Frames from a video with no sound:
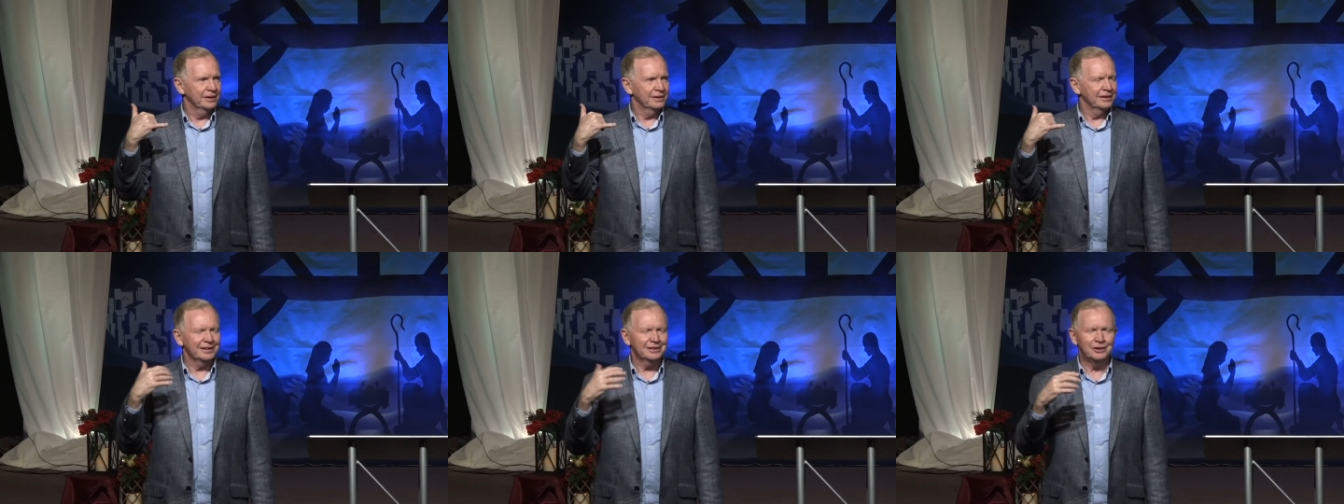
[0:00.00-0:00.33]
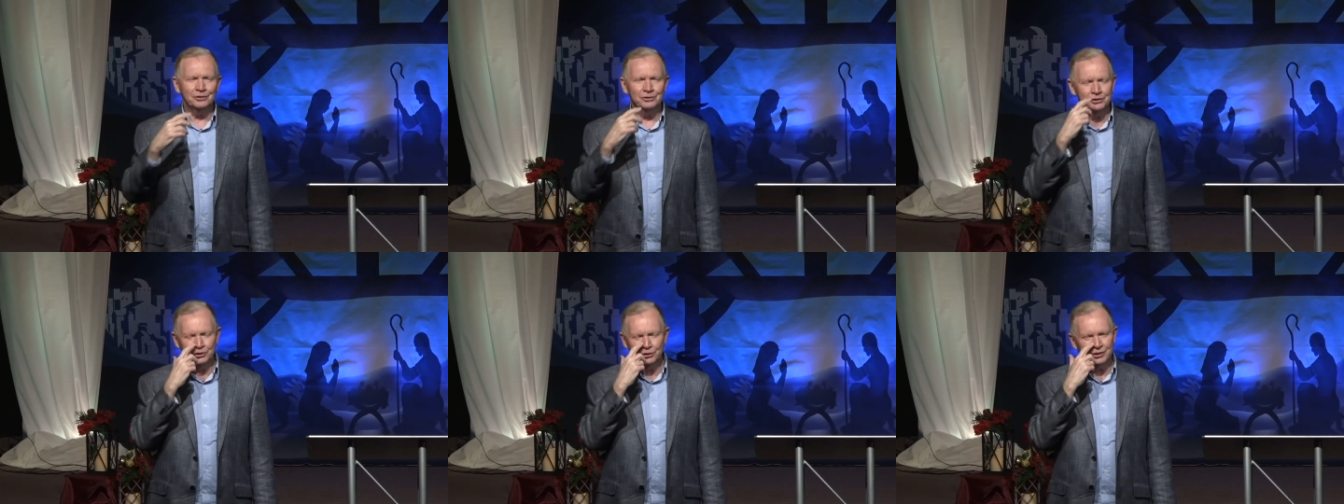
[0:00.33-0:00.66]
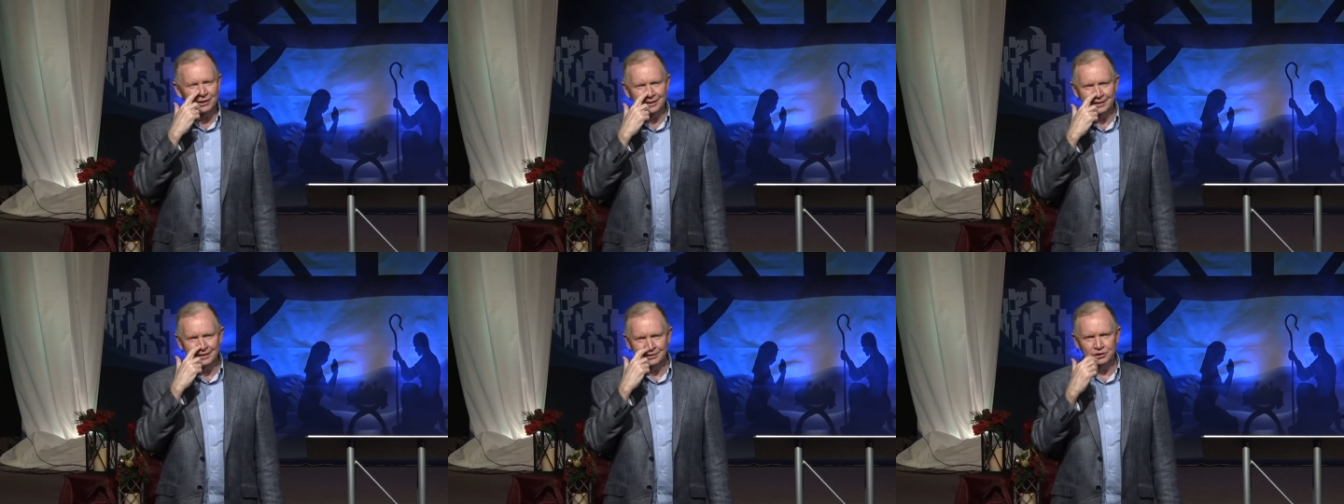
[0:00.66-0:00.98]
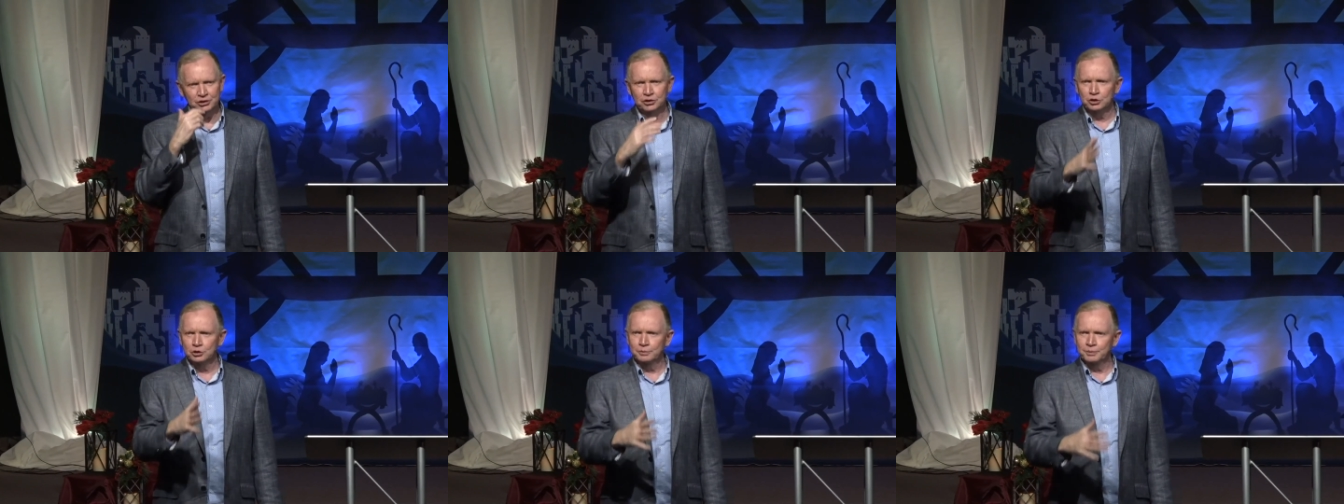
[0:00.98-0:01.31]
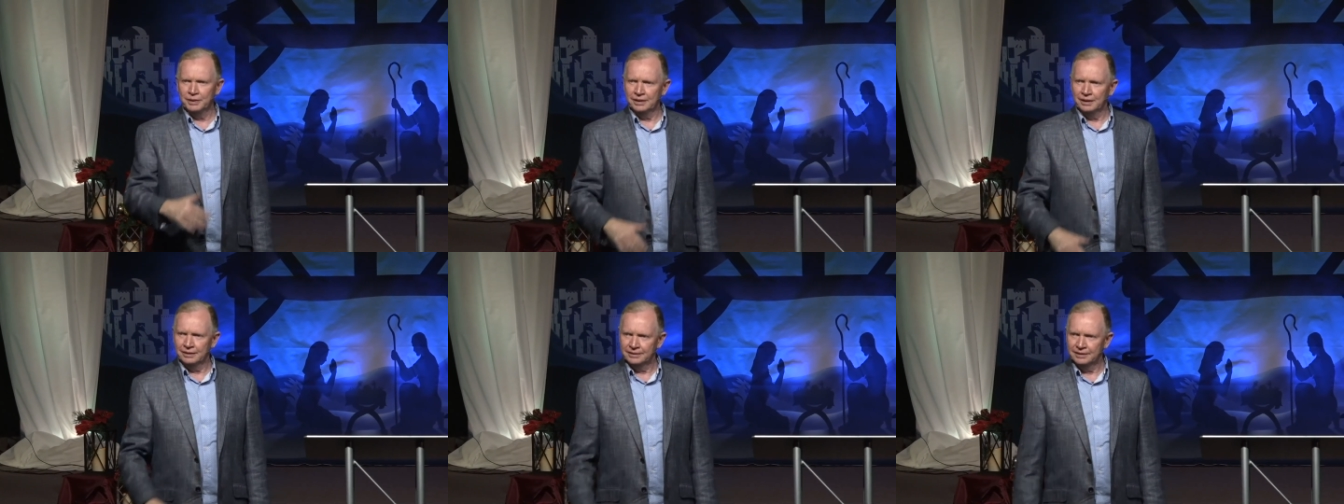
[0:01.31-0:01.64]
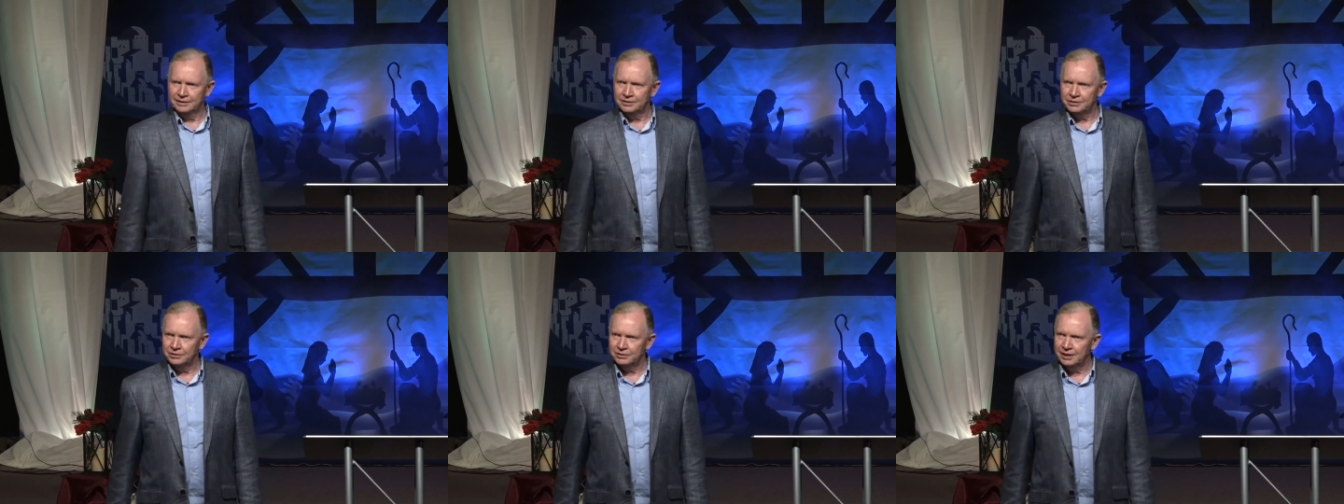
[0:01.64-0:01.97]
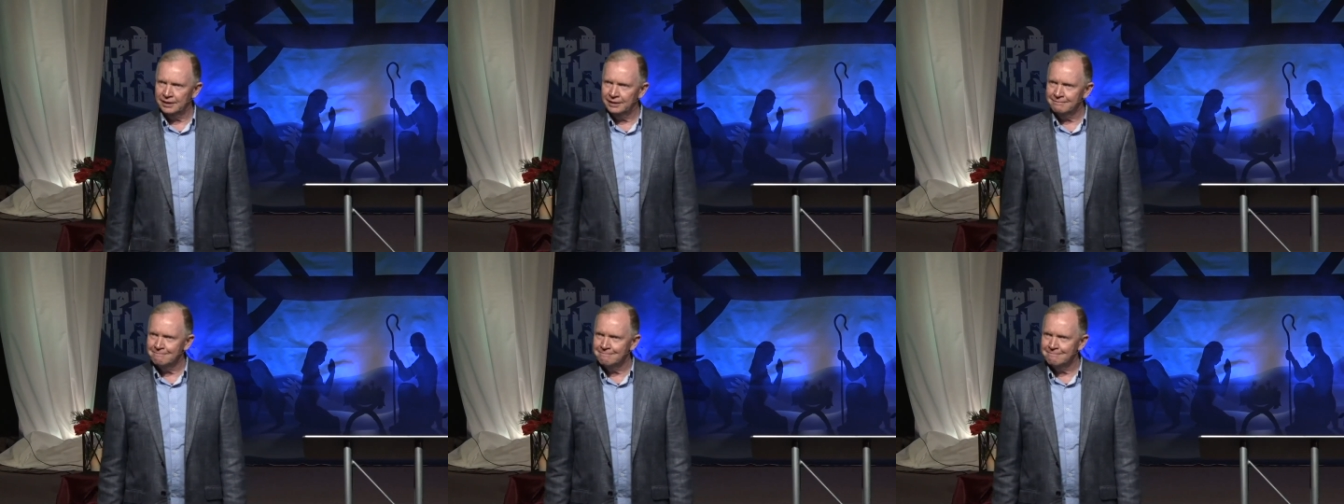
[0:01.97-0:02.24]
Now, don't, you can get stupid on this, okay?